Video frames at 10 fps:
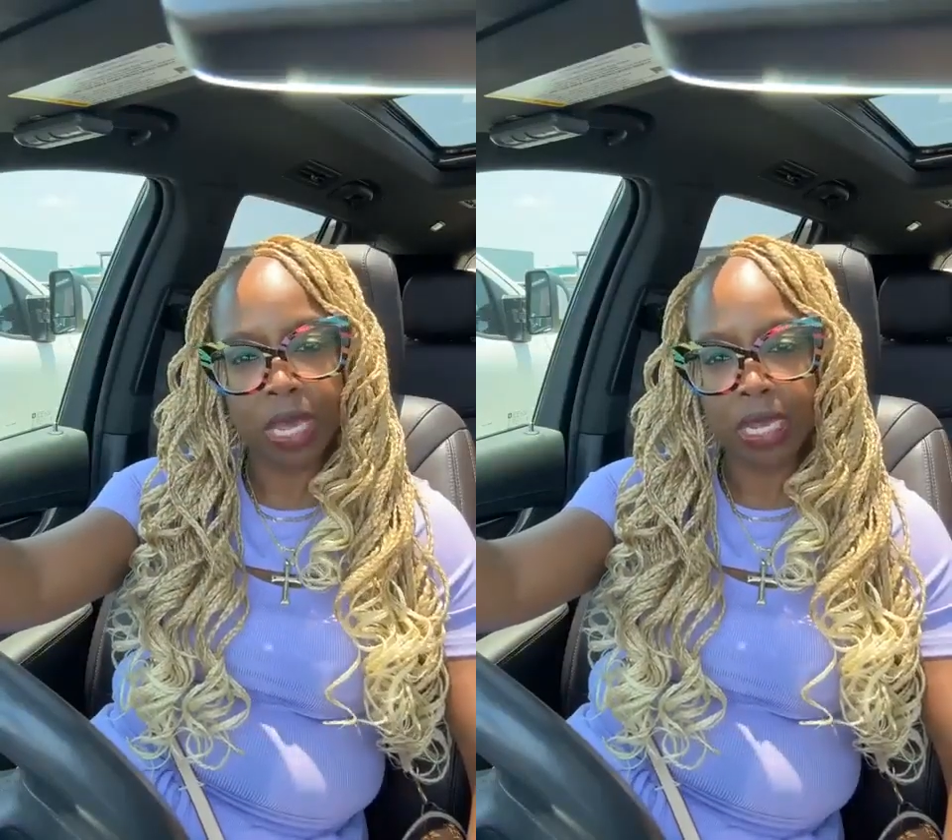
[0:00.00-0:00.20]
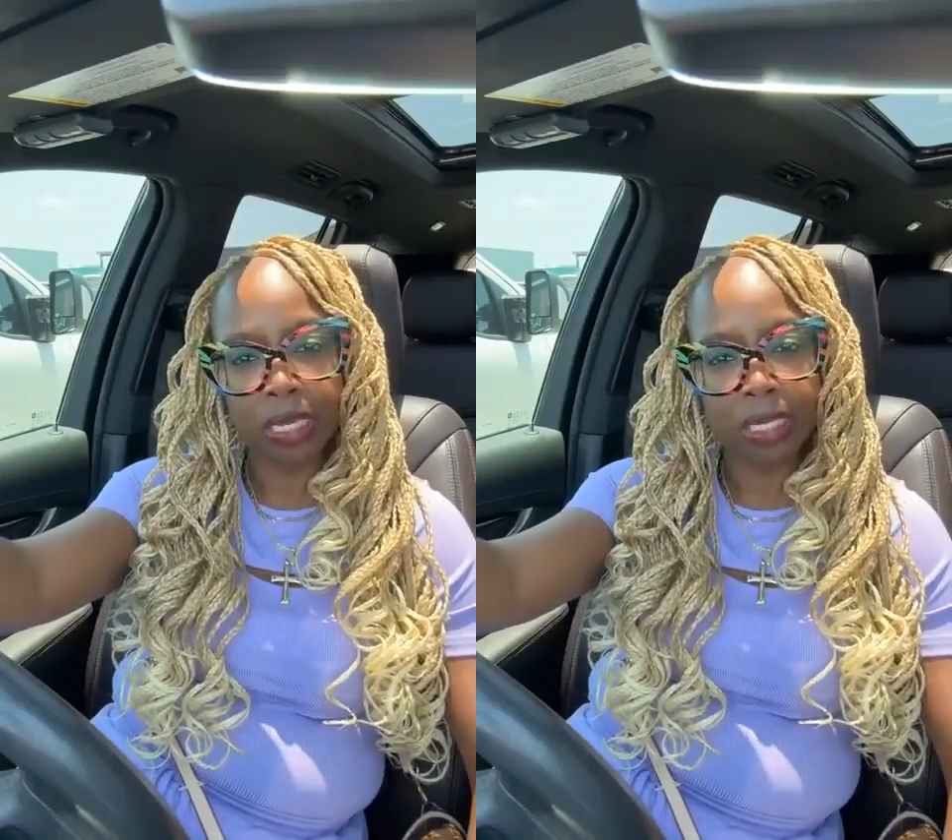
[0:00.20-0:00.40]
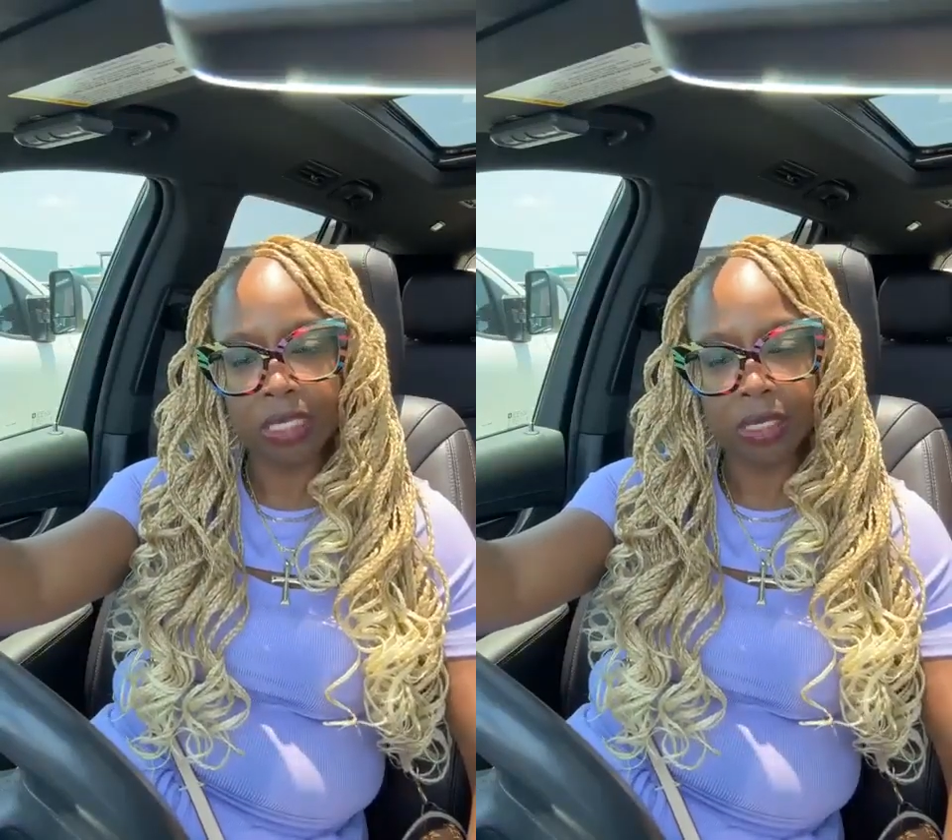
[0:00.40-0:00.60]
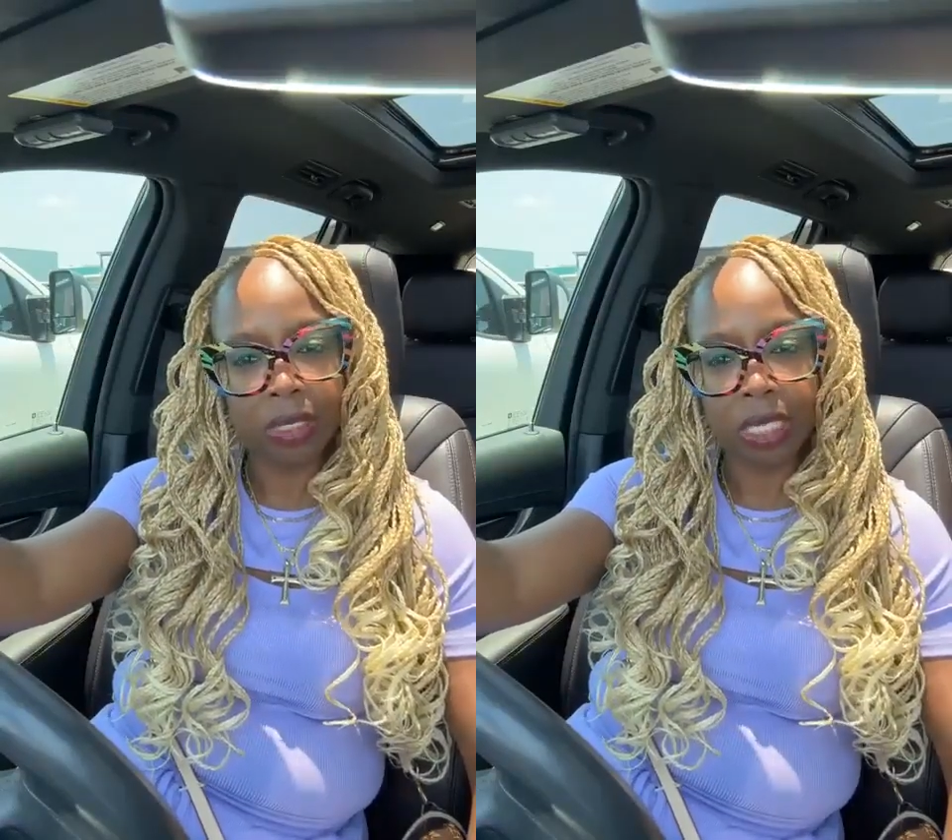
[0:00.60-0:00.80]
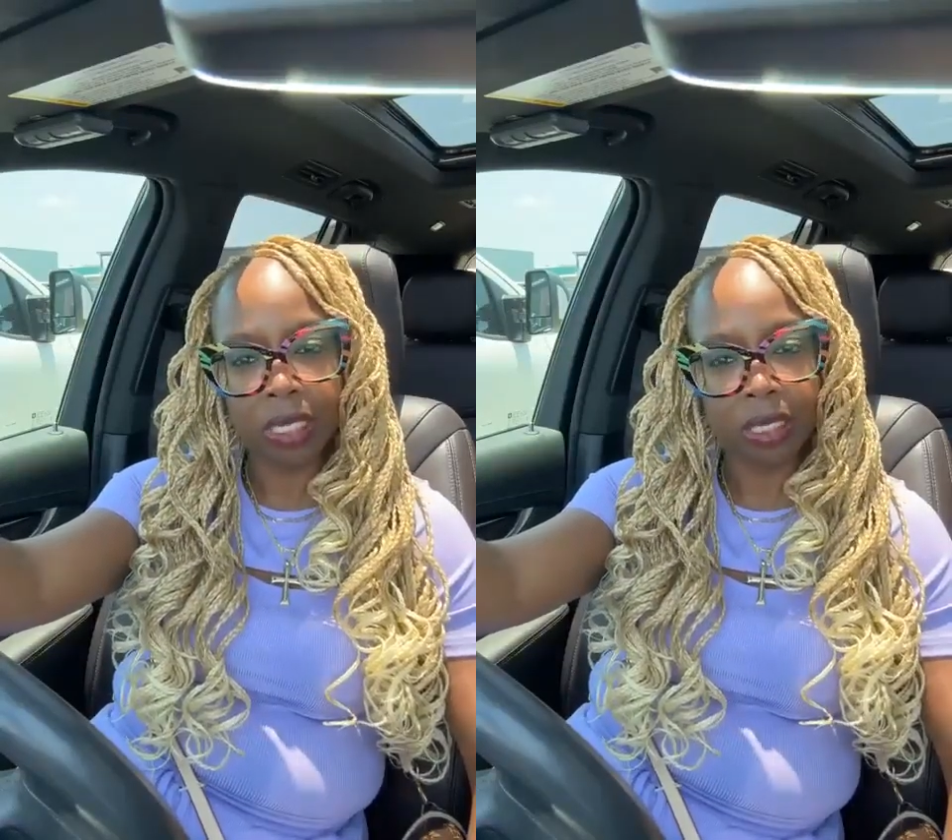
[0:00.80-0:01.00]

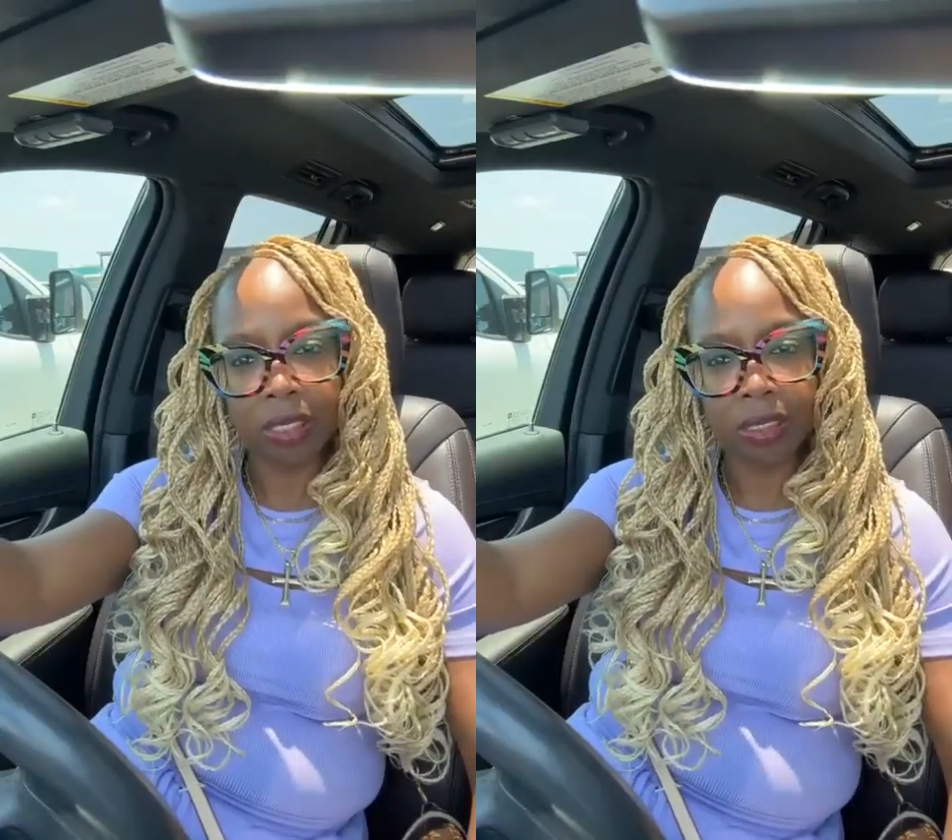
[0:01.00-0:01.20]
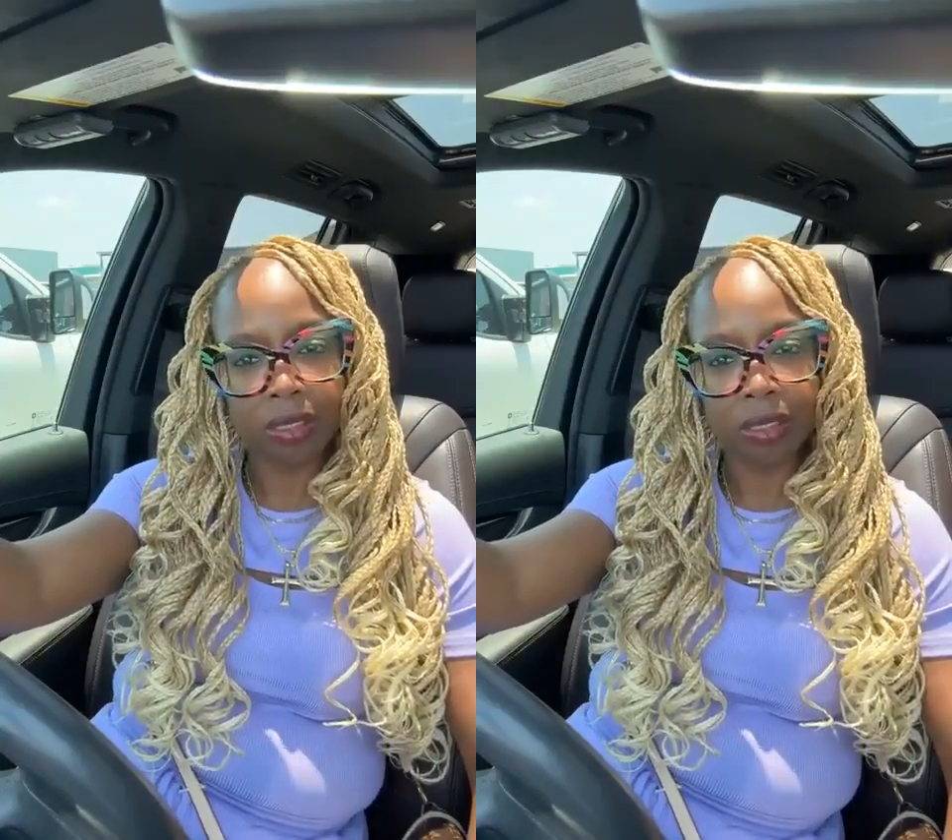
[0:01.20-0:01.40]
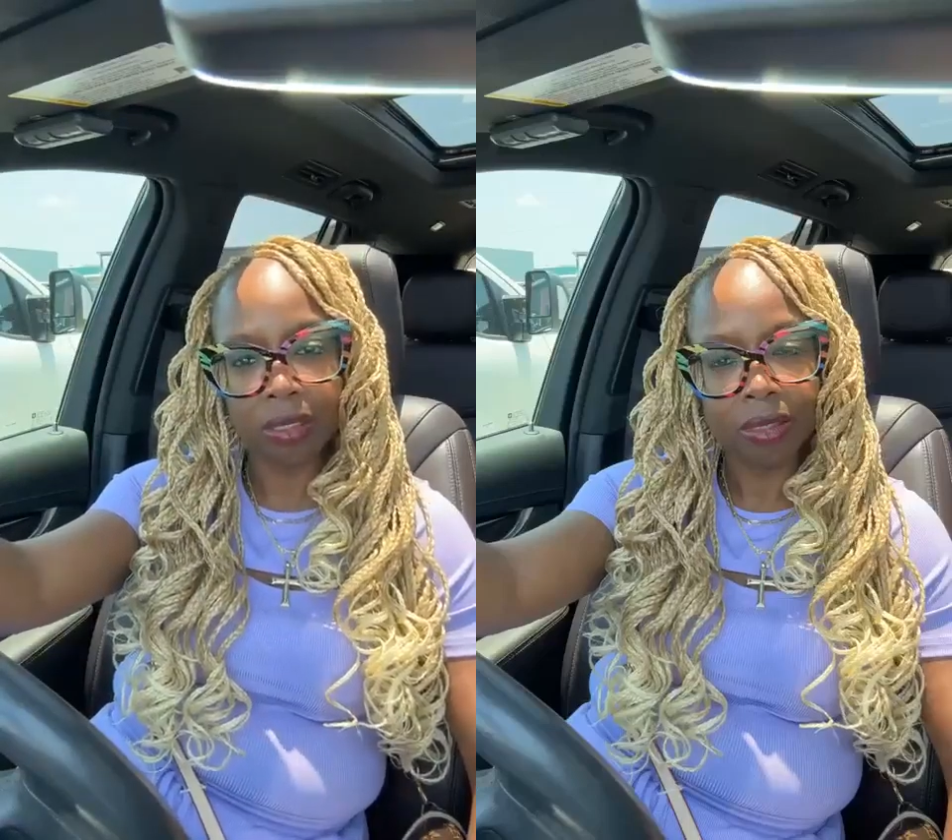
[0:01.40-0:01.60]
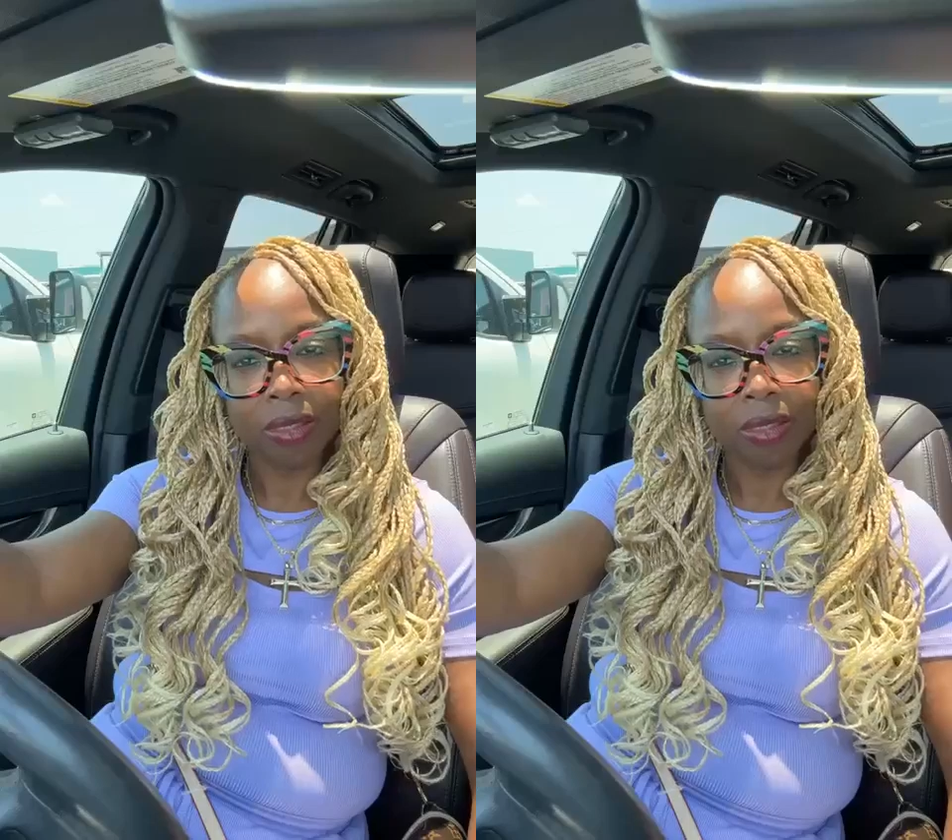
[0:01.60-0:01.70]
mechanism is,